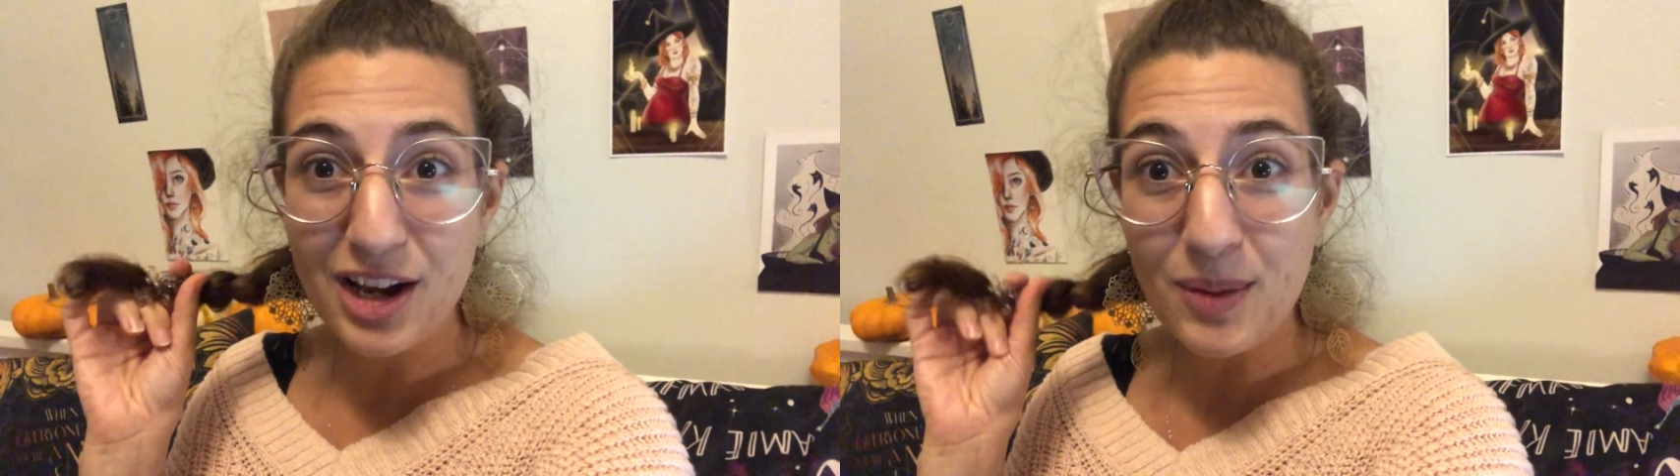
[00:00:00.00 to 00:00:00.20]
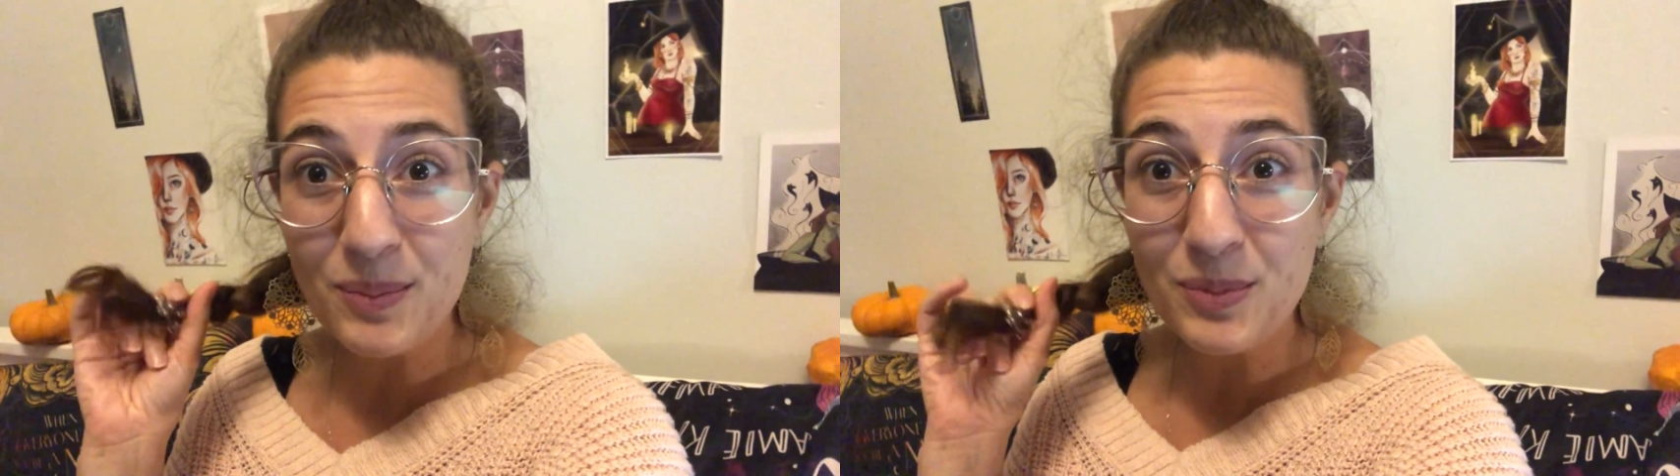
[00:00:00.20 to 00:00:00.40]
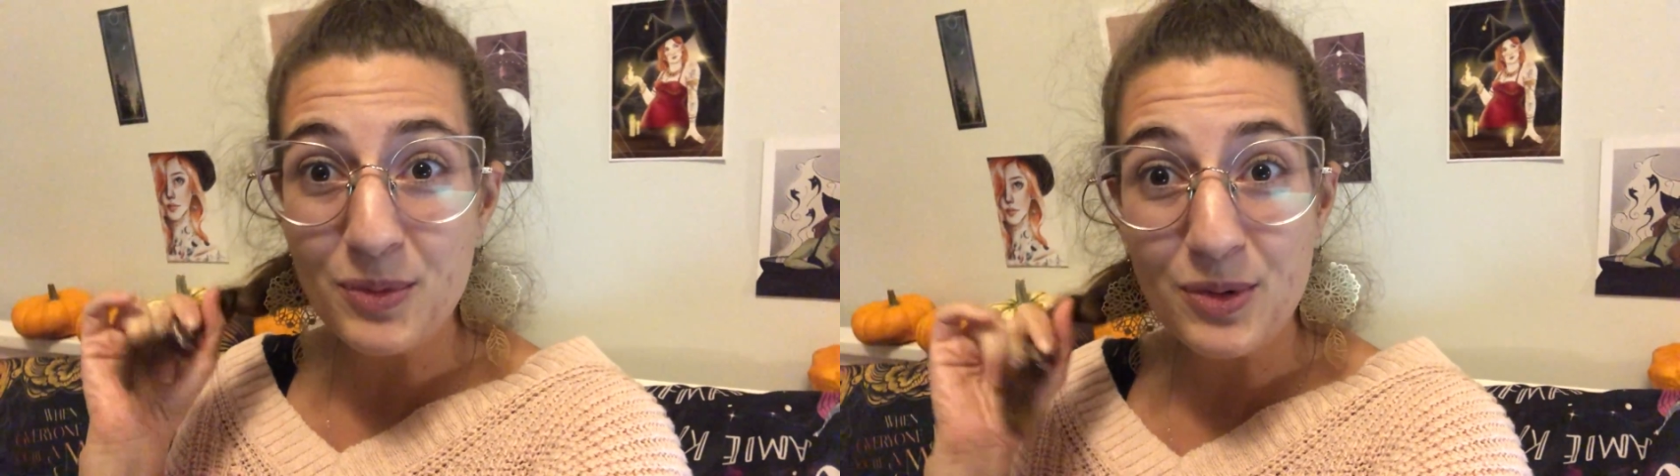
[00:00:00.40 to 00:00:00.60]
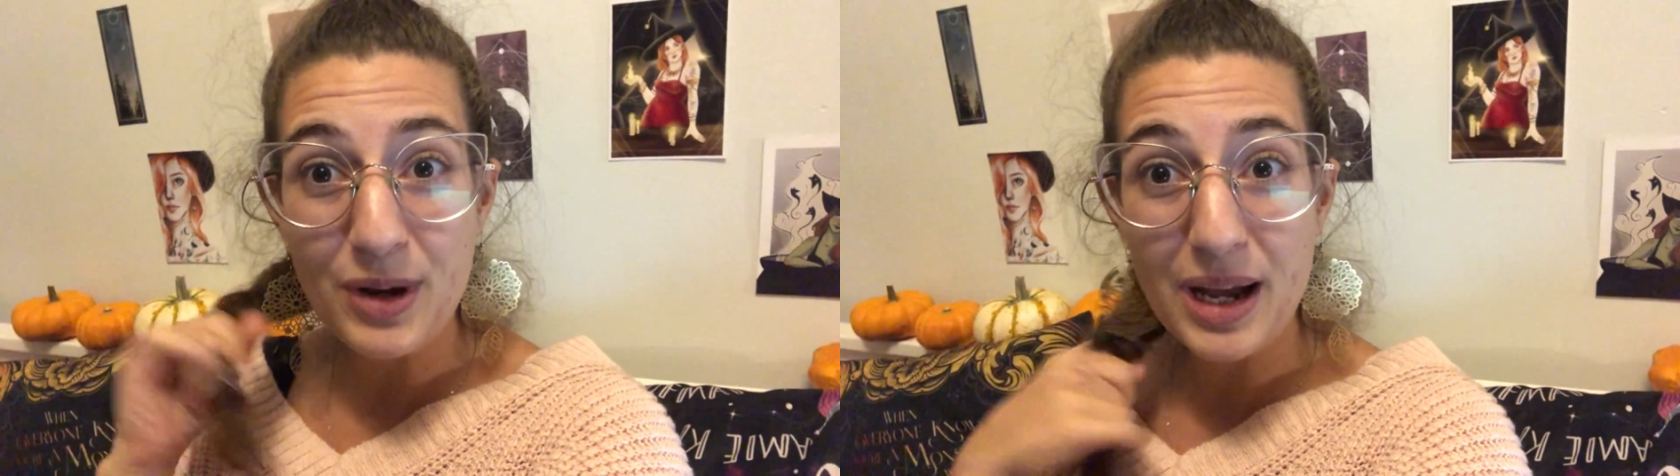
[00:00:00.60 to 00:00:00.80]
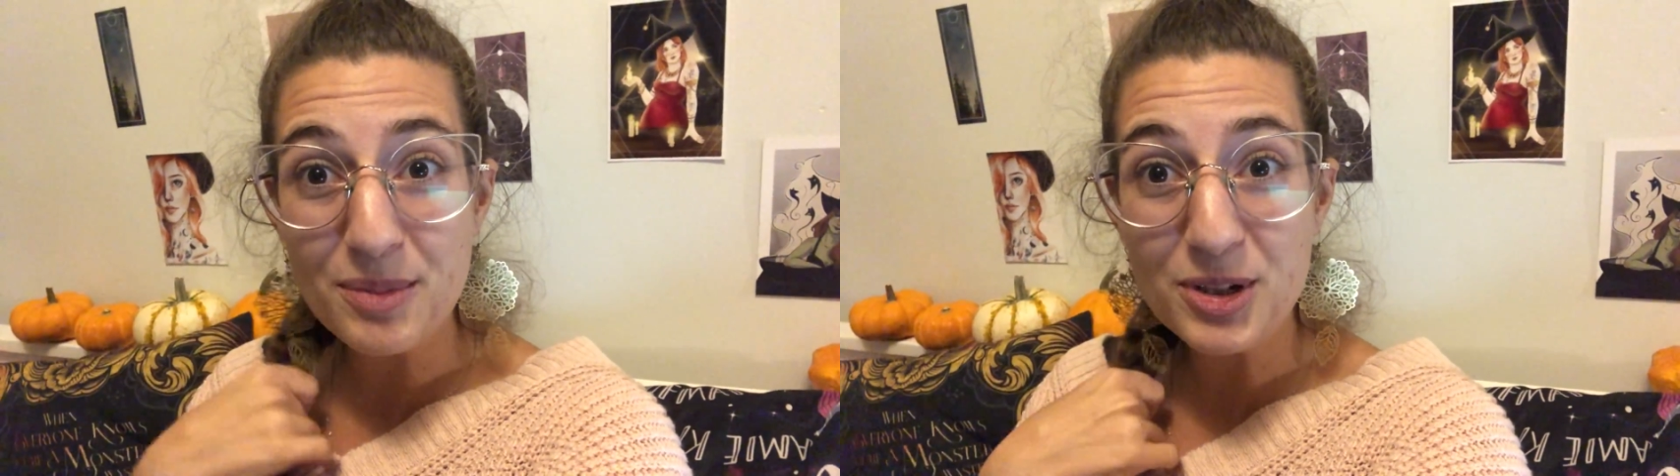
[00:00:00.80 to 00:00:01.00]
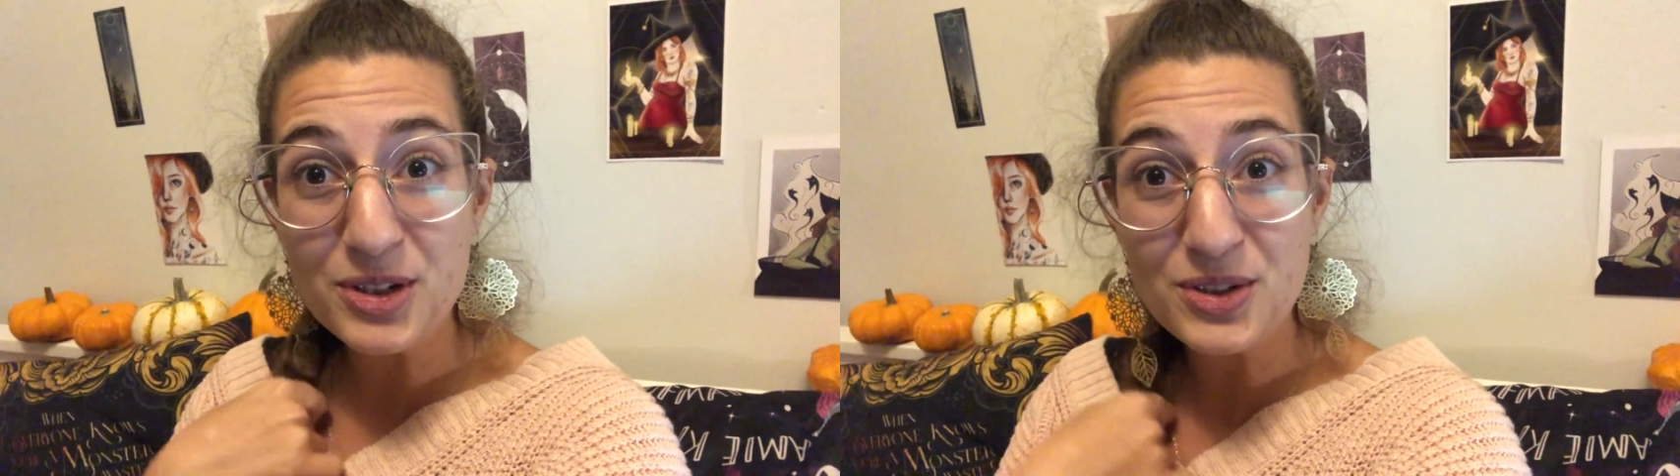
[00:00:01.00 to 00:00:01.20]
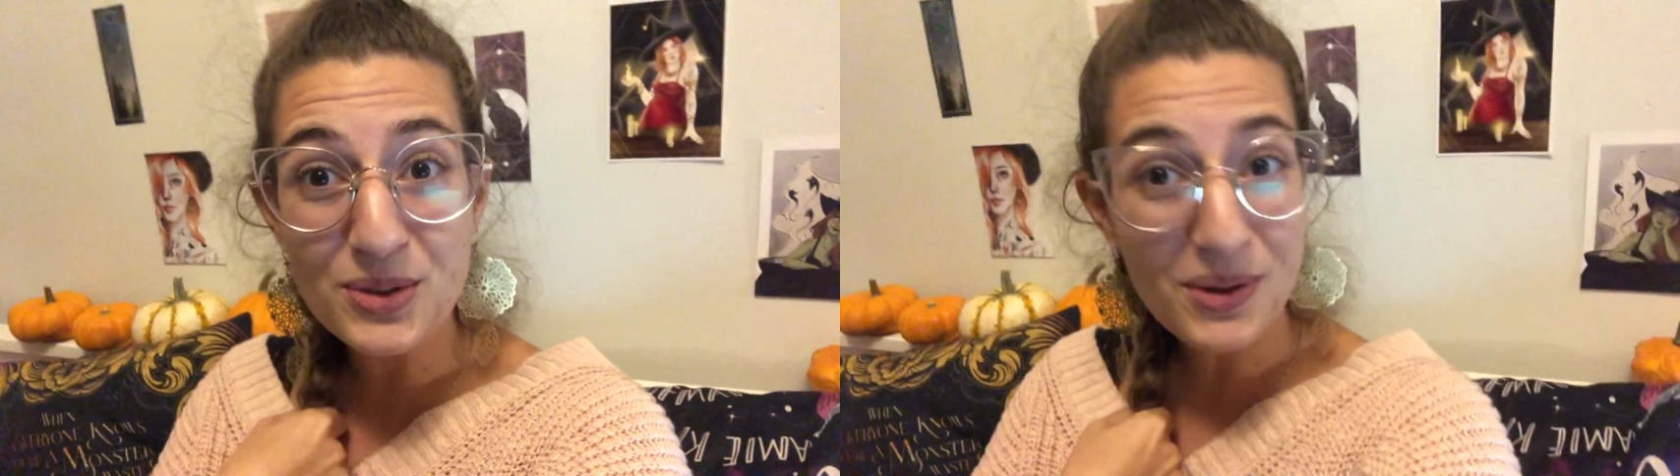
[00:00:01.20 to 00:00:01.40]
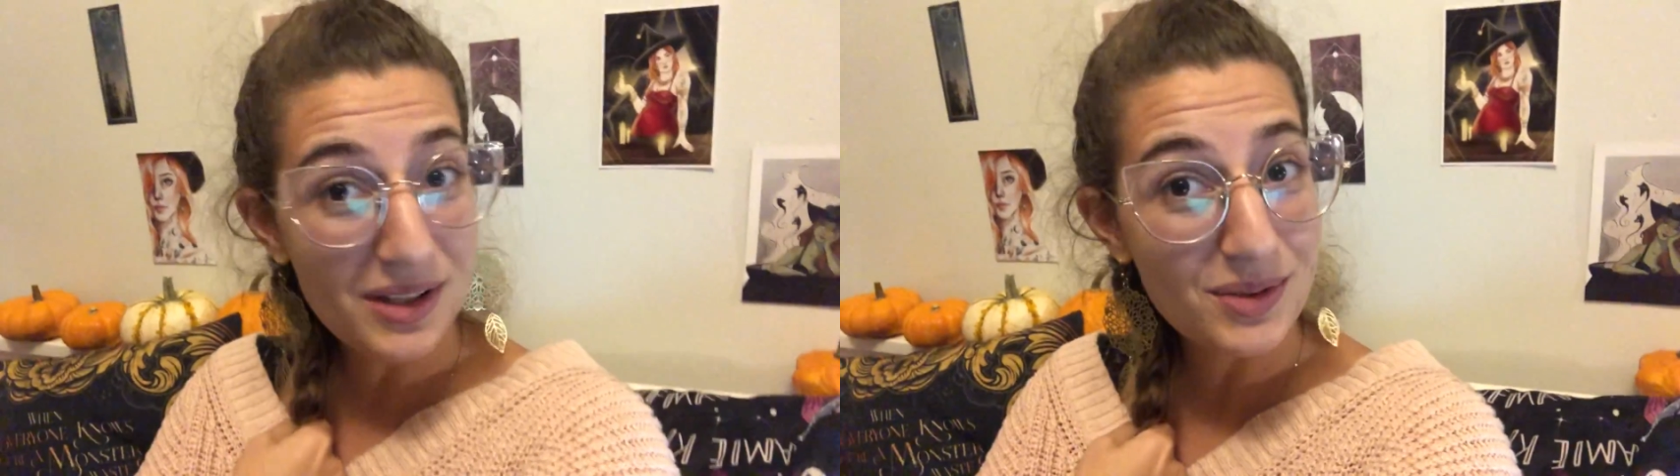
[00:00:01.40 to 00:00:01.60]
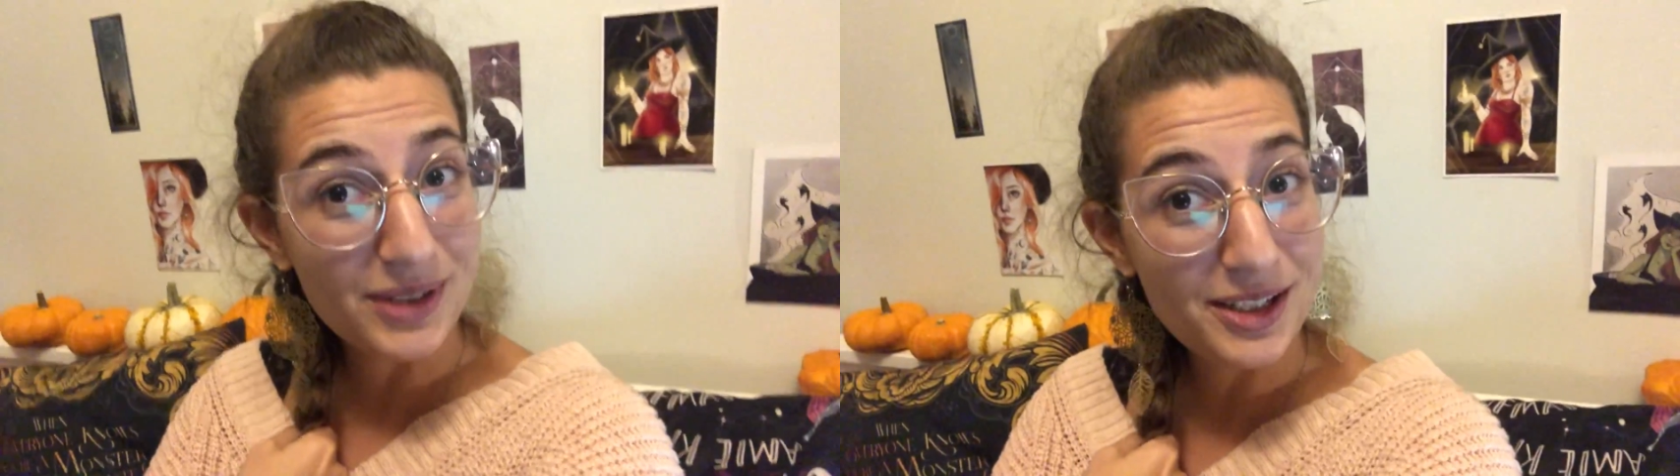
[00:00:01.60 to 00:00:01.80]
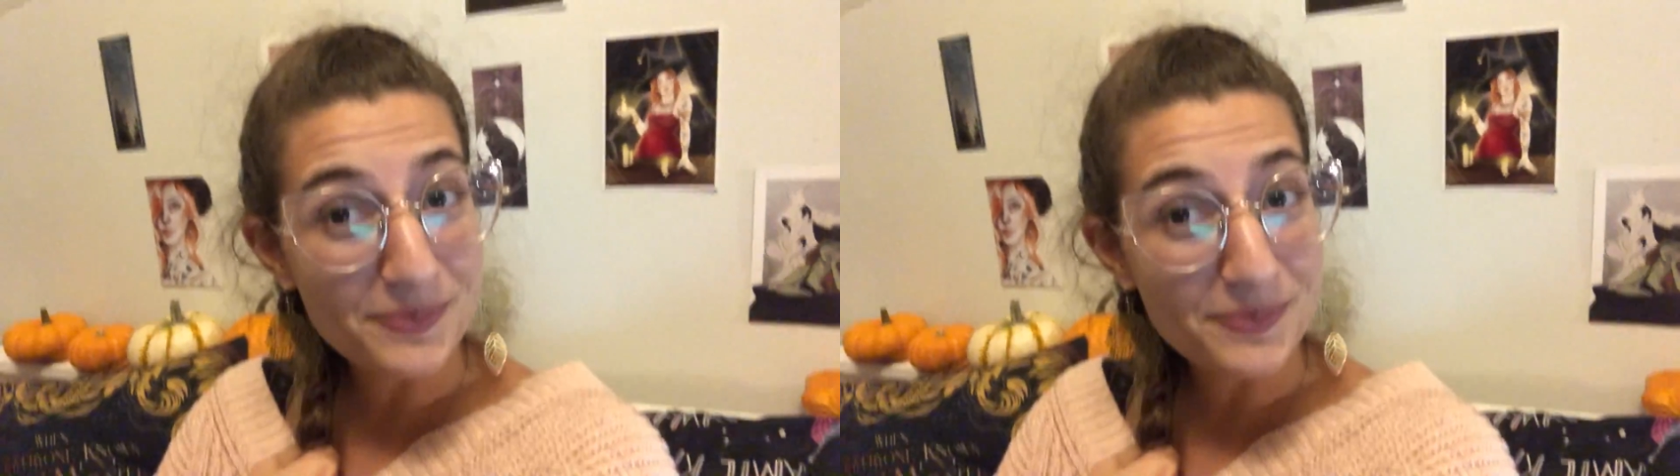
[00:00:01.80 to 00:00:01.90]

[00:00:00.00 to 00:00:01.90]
how I'm gonna do this one.